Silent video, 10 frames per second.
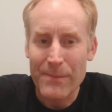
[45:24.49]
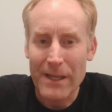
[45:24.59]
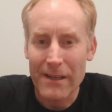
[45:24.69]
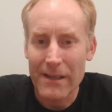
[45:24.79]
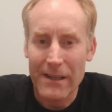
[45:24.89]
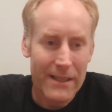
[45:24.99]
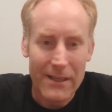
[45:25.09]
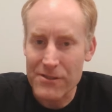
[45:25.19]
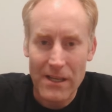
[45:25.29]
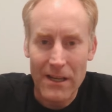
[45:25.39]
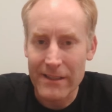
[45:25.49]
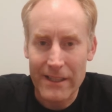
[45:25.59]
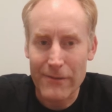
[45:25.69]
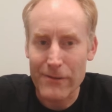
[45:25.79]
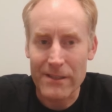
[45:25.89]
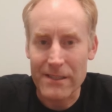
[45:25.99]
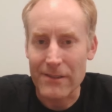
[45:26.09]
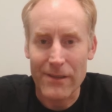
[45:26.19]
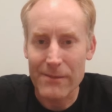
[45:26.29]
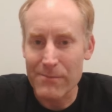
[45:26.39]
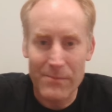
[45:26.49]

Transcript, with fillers: Uh, and now Starlink and everything did, right?